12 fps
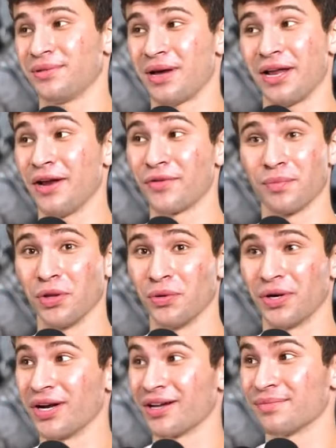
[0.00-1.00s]
I never blew
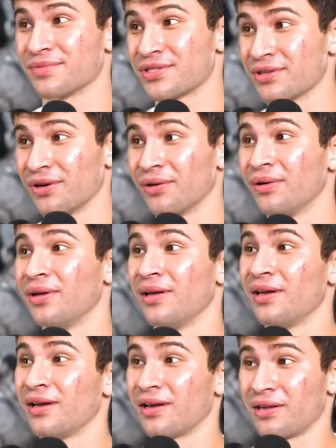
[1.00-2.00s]
it up. So,
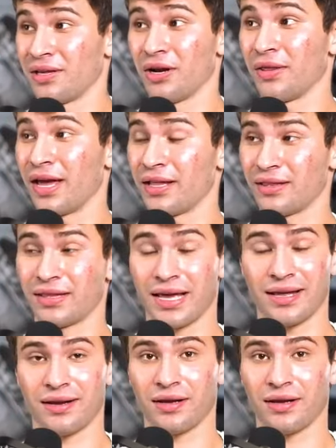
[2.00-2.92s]
you know, that, that